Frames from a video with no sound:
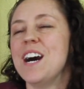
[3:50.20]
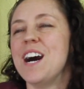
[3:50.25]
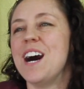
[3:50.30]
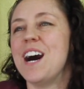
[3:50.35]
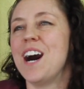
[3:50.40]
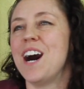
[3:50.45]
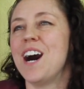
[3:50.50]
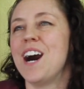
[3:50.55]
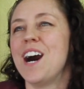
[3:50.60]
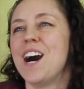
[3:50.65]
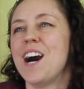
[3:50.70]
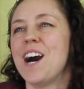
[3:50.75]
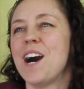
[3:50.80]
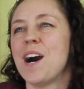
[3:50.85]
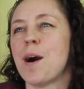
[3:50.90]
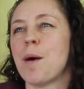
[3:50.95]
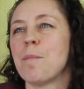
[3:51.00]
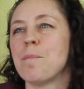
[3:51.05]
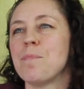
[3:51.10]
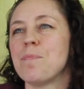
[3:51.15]

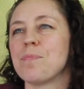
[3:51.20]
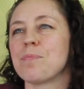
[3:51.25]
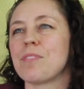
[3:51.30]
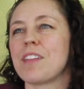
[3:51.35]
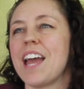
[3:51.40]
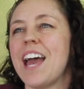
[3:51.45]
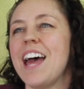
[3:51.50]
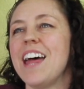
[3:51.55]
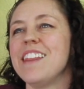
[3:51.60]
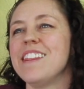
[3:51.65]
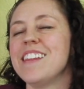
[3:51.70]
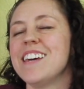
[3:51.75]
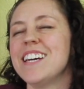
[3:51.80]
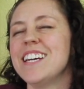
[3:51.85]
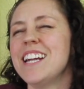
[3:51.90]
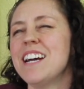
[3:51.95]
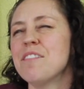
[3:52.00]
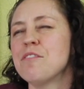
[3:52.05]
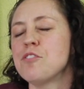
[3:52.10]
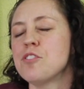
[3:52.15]
And
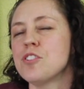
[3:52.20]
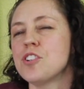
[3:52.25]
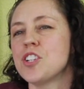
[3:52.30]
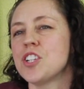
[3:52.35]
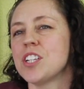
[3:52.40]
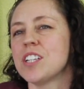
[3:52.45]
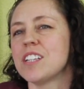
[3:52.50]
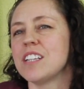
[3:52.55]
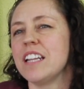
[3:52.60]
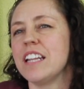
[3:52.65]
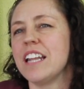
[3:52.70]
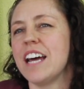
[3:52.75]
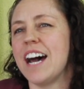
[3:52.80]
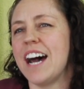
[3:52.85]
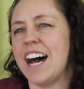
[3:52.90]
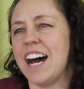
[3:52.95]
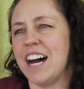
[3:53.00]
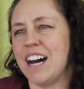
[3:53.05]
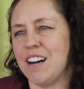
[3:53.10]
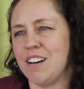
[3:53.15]
then after she
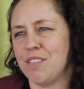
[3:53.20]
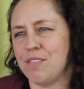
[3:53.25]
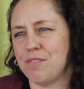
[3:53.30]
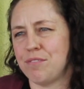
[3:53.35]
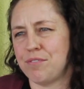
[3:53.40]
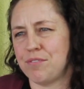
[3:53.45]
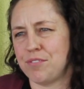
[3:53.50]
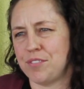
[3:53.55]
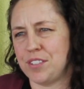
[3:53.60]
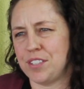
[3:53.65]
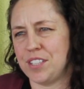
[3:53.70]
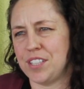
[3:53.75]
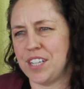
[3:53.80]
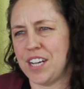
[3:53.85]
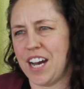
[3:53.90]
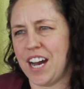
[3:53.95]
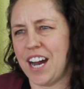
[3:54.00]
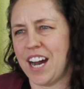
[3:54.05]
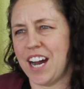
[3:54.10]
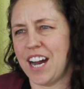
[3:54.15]
left,
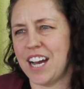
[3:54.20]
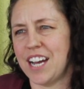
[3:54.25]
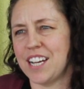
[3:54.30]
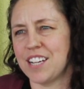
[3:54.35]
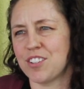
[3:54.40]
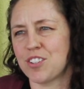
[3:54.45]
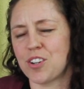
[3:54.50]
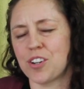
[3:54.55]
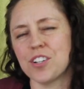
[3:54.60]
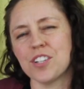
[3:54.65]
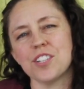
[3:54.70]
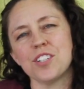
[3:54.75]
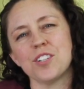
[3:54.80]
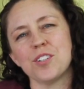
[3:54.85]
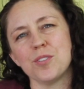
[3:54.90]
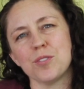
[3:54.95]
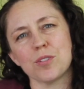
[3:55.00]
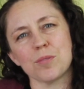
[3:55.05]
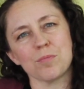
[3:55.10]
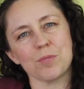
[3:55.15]
I started to
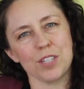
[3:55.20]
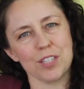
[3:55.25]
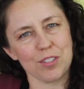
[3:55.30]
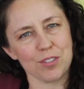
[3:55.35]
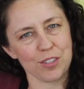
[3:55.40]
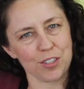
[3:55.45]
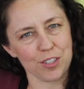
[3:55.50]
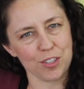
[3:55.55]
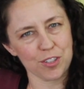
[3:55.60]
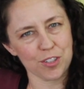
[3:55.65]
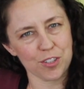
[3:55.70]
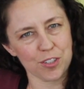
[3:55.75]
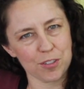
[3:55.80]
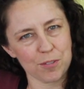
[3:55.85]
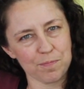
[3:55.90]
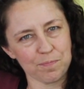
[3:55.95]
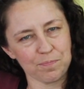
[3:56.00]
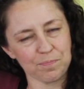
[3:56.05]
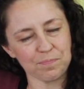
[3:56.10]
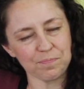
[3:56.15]
do some research,
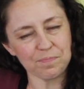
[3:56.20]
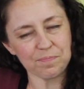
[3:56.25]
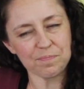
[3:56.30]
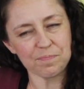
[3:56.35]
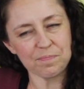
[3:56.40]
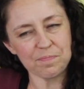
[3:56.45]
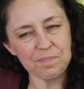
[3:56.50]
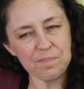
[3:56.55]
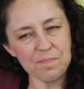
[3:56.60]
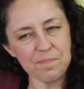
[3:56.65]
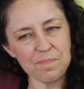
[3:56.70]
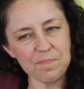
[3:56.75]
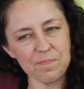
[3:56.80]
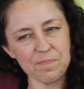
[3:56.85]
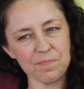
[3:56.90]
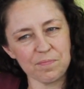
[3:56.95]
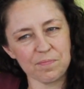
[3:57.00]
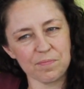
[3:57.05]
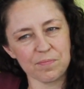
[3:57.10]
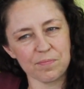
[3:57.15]

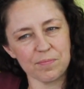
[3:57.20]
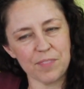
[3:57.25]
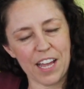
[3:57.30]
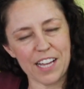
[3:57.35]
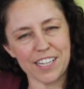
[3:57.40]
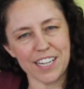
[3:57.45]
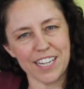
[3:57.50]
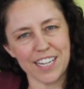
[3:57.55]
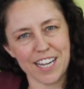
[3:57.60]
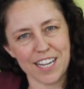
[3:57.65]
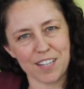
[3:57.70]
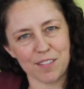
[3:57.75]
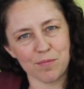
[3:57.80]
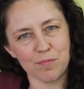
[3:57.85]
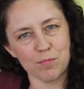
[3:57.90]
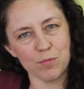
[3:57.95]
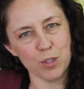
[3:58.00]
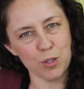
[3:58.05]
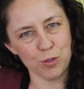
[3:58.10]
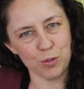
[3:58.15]
aka
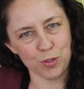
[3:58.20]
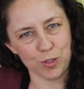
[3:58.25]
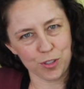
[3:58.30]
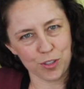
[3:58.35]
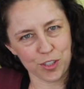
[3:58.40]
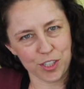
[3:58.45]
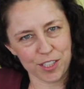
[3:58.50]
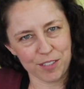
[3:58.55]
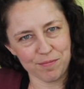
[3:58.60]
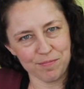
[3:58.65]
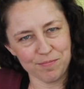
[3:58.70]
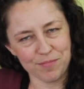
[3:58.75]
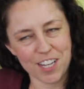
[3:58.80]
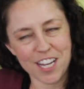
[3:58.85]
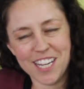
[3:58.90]
Google searching.